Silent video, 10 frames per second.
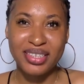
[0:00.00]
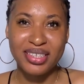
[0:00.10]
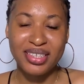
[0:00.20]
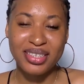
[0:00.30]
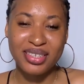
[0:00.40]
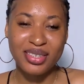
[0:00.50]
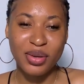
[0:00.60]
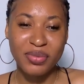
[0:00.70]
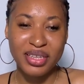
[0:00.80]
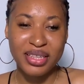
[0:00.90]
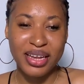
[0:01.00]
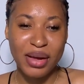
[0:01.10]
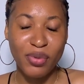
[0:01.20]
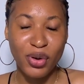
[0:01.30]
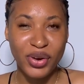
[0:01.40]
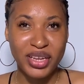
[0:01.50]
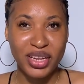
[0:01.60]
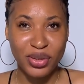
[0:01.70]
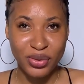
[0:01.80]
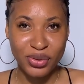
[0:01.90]
This is something that I'm
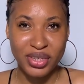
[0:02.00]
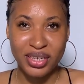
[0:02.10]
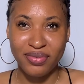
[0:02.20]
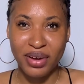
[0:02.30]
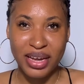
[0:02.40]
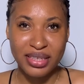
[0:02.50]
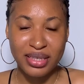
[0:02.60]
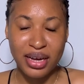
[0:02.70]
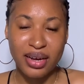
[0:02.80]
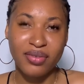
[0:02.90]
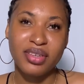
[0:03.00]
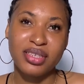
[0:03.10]
currently using right now,